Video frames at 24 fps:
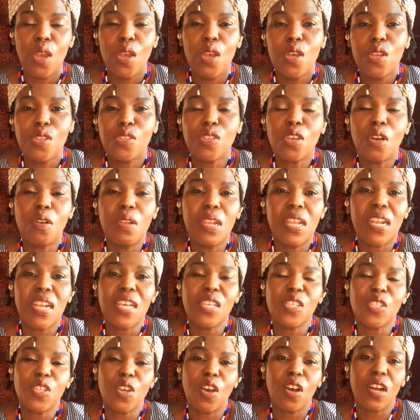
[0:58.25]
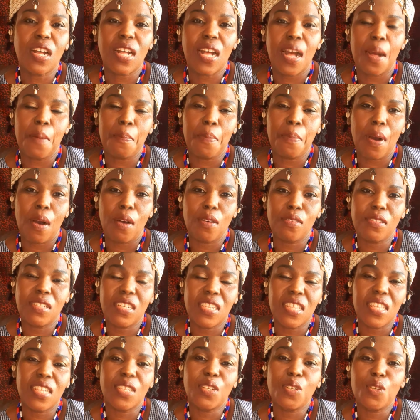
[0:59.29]
So let us talk about
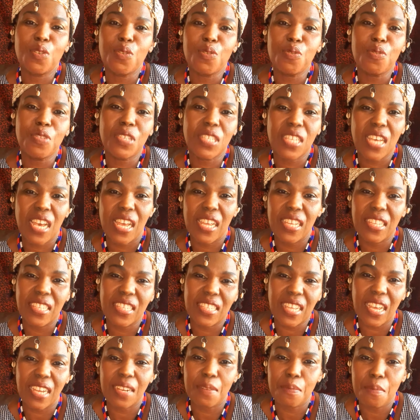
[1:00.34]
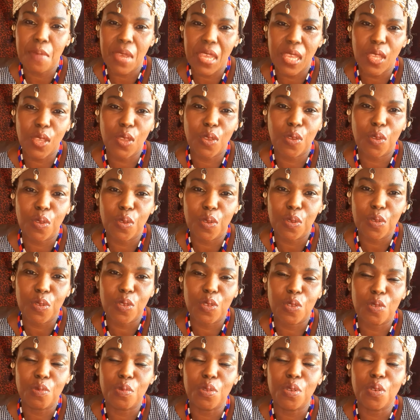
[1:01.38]
the two sides that make you
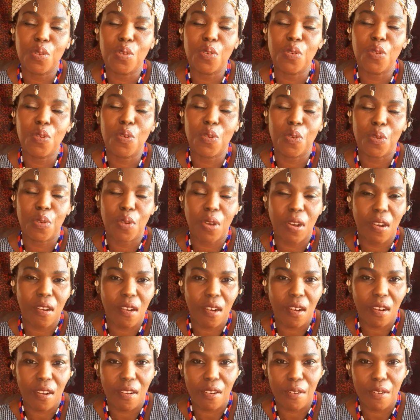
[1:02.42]
to be who you are,